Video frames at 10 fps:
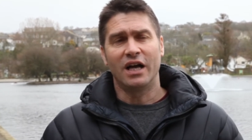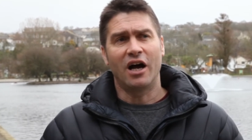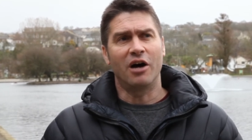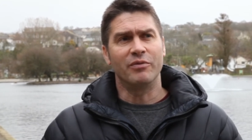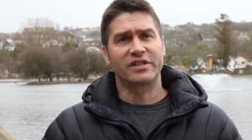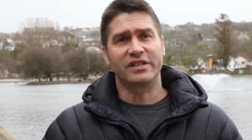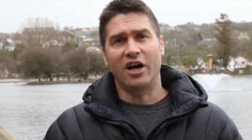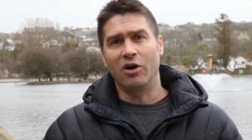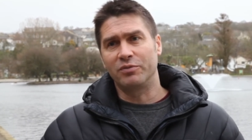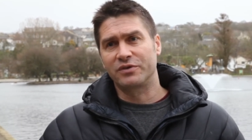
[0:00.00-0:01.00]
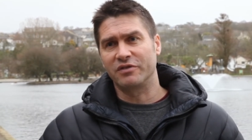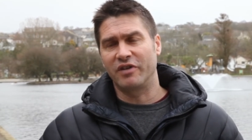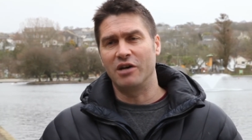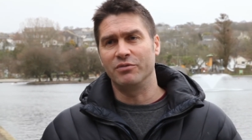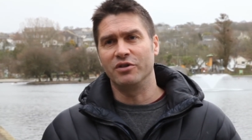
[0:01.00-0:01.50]
Um, this can help
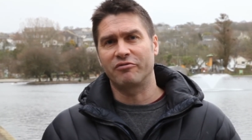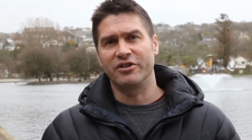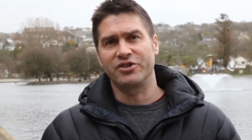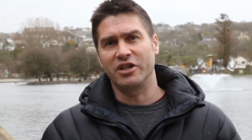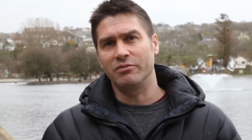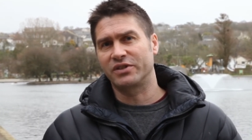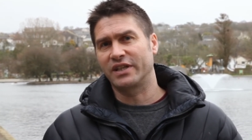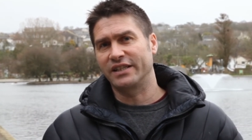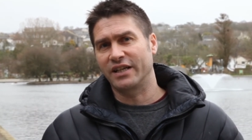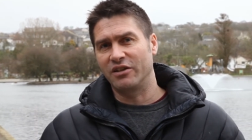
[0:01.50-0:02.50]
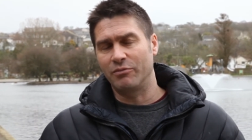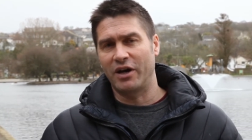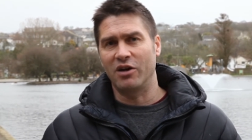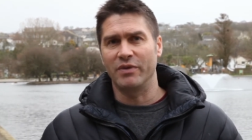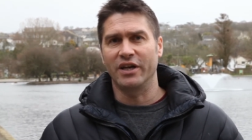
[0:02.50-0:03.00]
develop new friendships, get out and
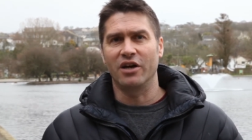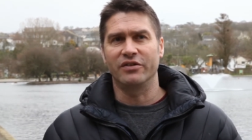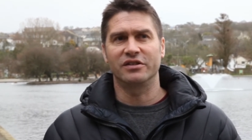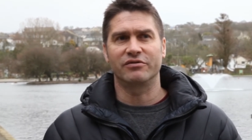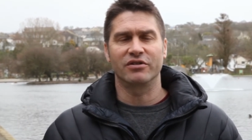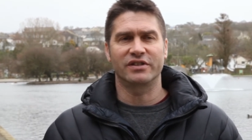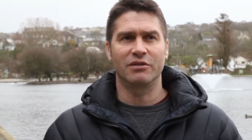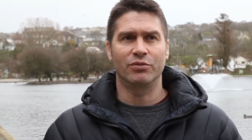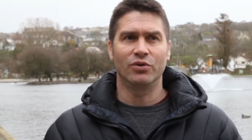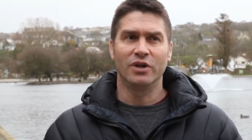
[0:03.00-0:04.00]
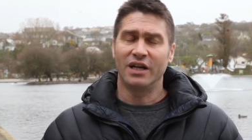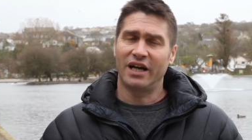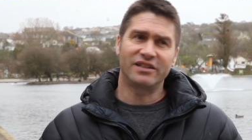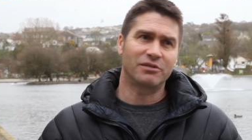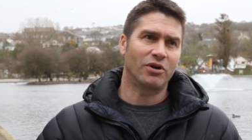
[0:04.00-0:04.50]
about and meet others, for example. And
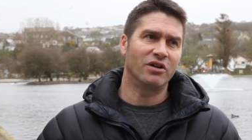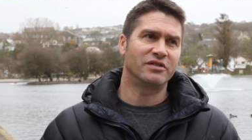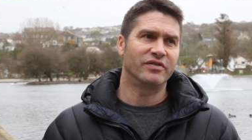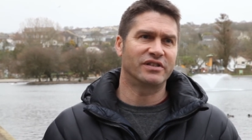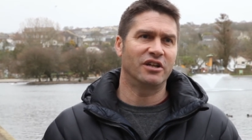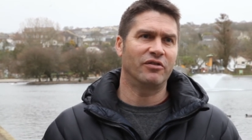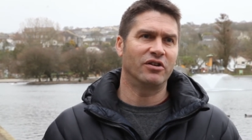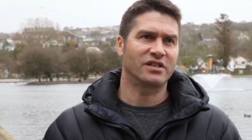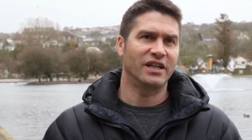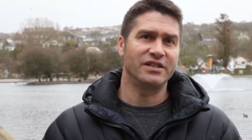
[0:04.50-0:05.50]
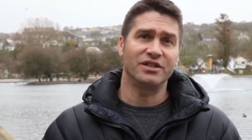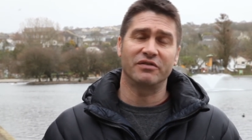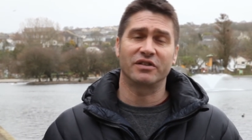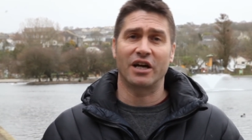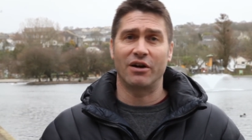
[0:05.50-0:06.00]
this applies if you're self-isolating, you
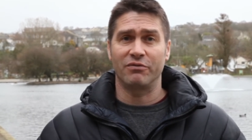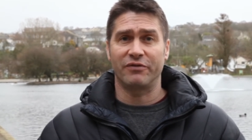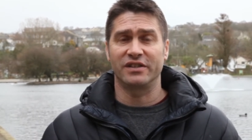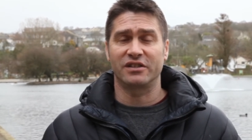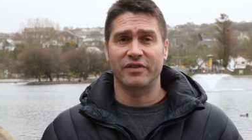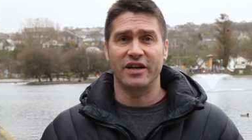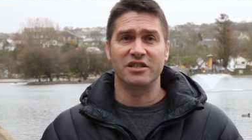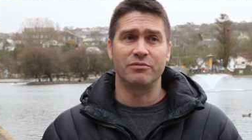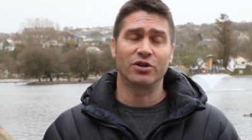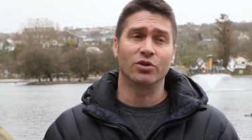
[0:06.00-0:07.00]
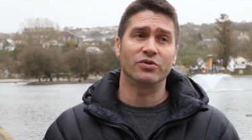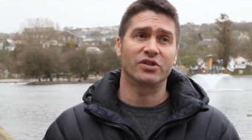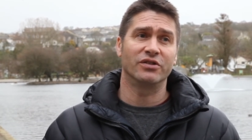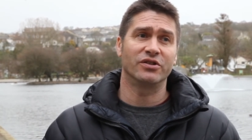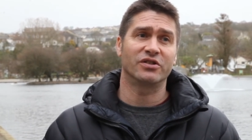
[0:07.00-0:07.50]
have to go out face to face, but you can
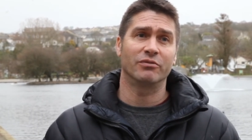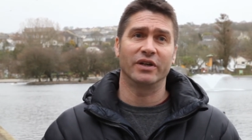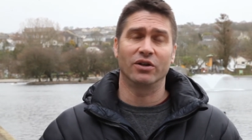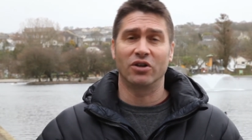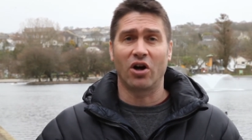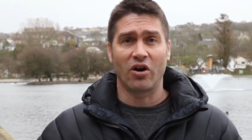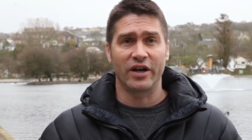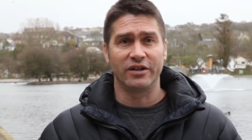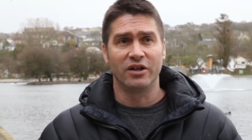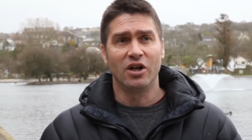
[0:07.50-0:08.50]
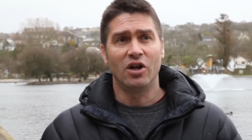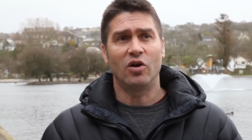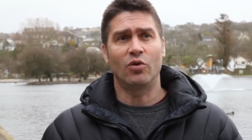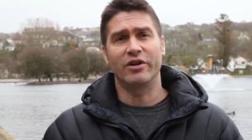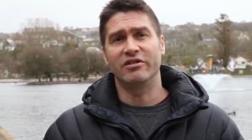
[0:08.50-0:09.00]
also do something online,
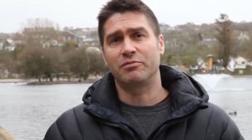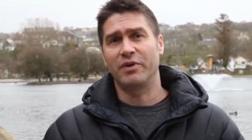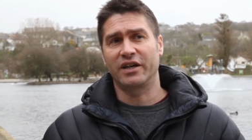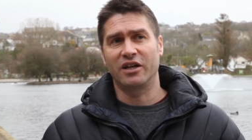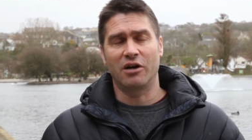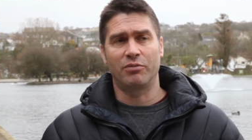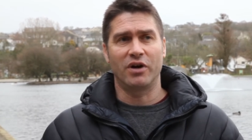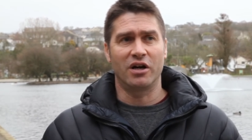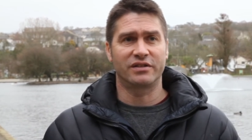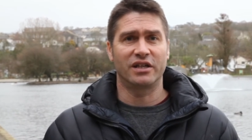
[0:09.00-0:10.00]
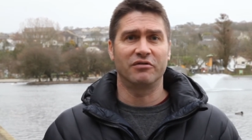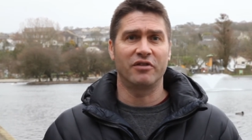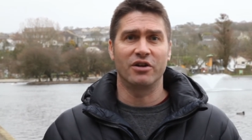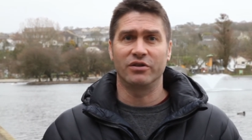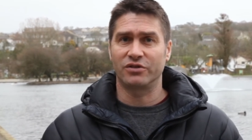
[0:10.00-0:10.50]
or whether it's picking up a
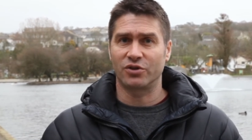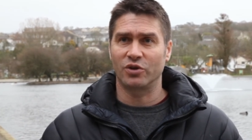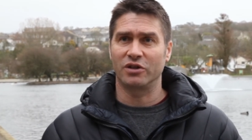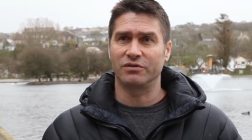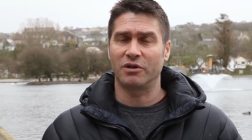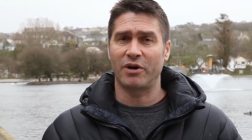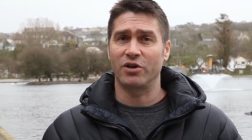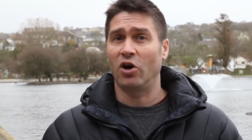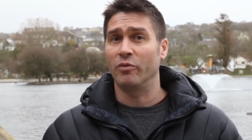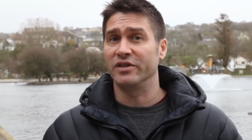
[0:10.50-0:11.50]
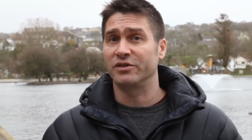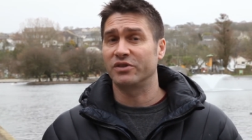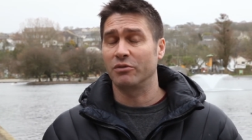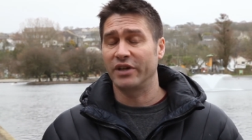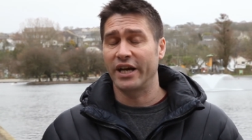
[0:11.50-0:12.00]
telephone and talking about your hobbies to
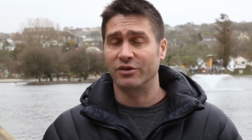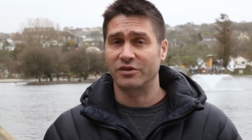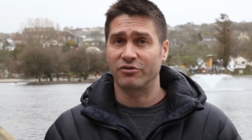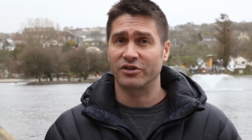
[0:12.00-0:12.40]
somebody else, for